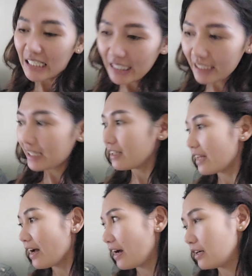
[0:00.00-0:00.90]
cleaning
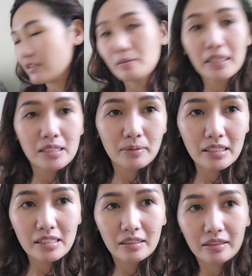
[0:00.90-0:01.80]
the house, my
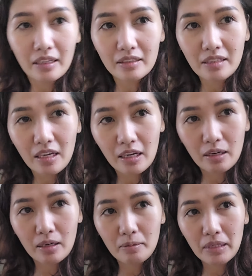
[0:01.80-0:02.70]
husband is still not
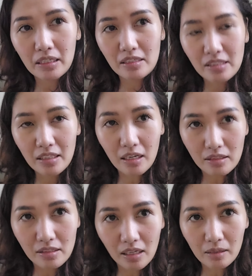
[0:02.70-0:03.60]
here because he
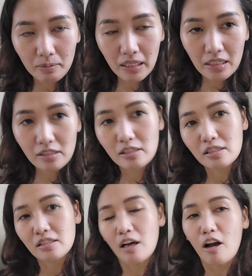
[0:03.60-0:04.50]
got stuck because
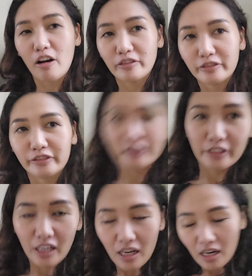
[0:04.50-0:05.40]
of
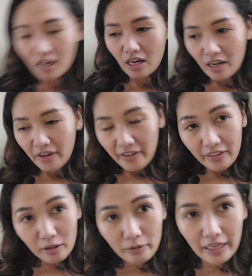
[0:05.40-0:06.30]

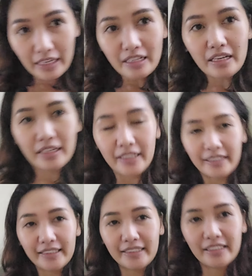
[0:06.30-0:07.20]
the rain.
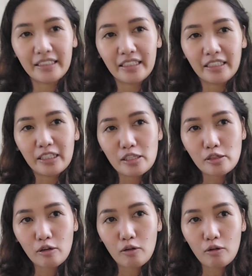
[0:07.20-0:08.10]

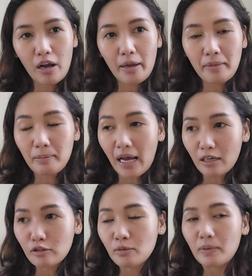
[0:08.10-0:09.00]
So I'm
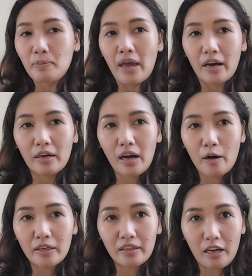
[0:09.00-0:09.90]
about to prepare
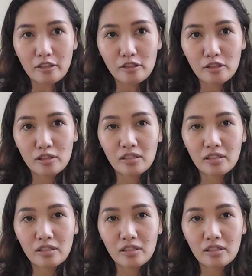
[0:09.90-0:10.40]
our lunch